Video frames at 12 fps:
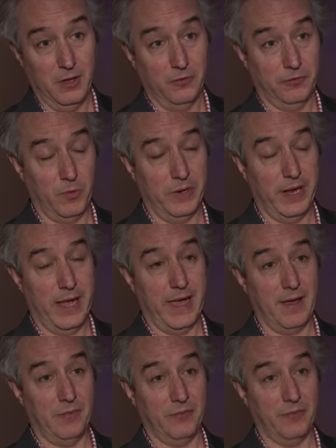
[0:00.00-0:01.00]
So we
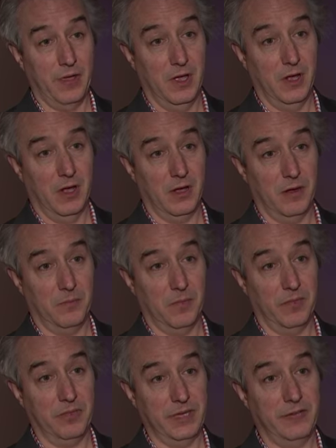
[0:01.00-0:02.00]
have
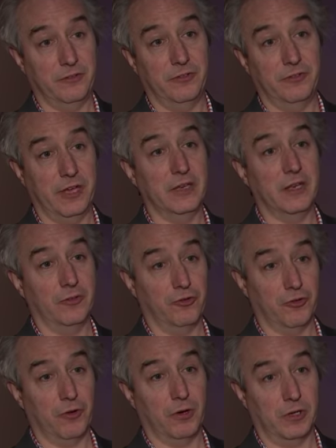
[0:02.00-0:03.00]
um, the
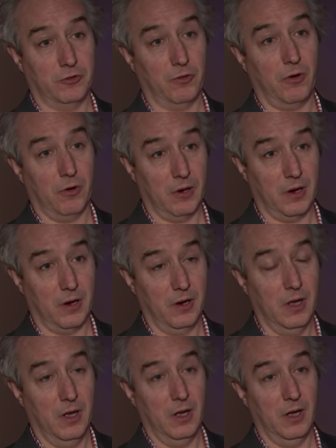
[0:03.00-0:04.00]
signature guitar
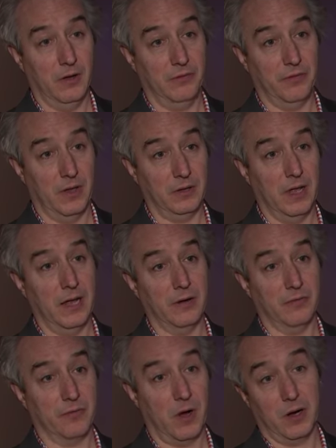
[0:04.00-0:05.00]
of a lot
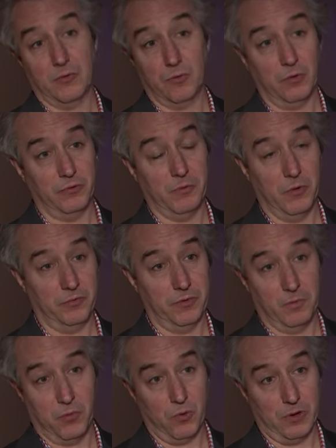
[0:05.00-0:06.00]
of rock and roll's most
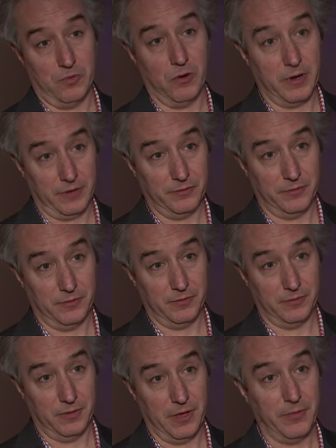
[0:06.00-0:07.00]
important artists.
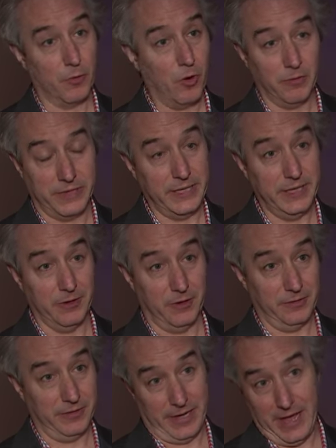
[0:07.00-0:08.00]
And they're all
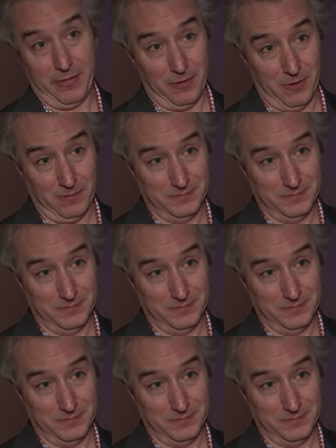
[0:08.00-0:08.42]
here together.